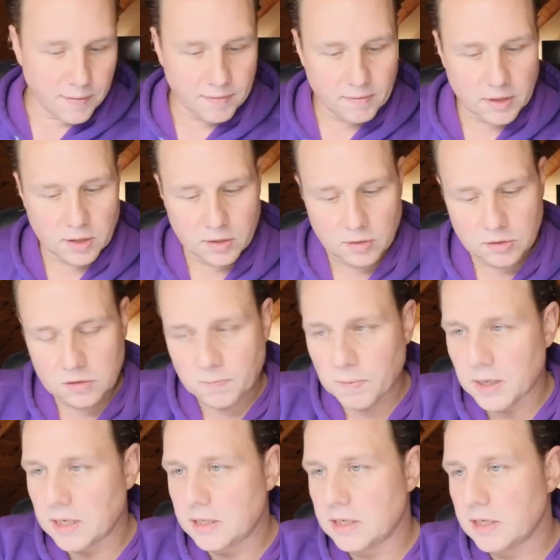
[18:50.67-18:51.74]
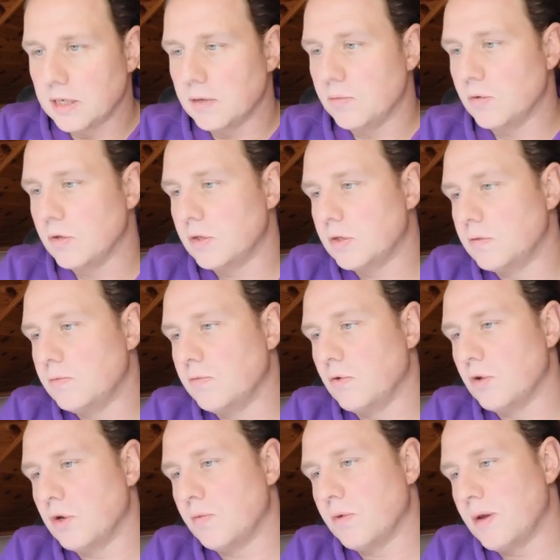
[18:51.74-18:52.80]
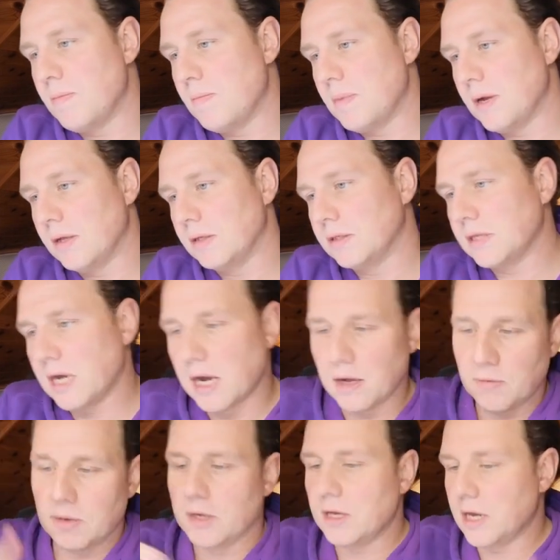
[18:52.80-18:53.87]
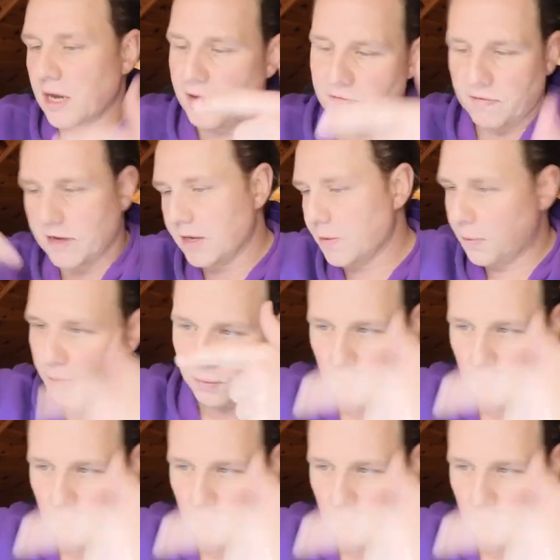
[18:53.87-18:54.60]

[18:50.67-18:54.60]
and when you did sprinting, it was more the windmill style, where you have like